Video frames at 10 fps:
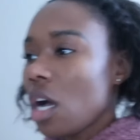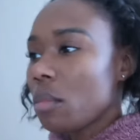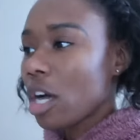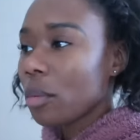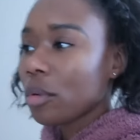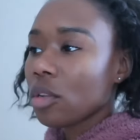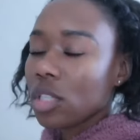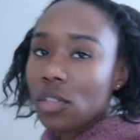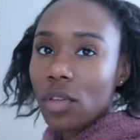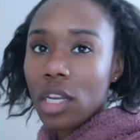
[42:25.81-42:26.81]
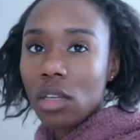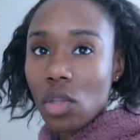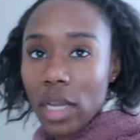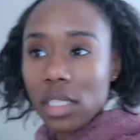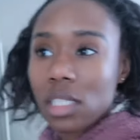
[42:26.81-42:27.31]
um, upload this video
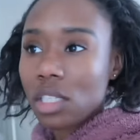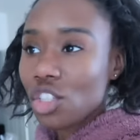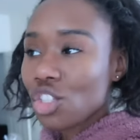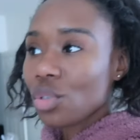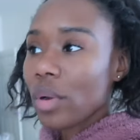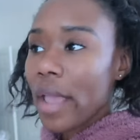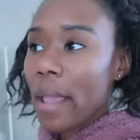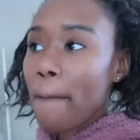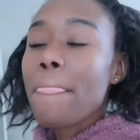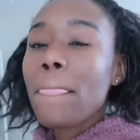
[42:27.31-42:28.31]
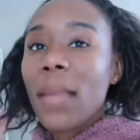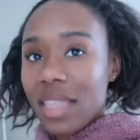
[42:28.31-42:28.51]
so I can send to Trey,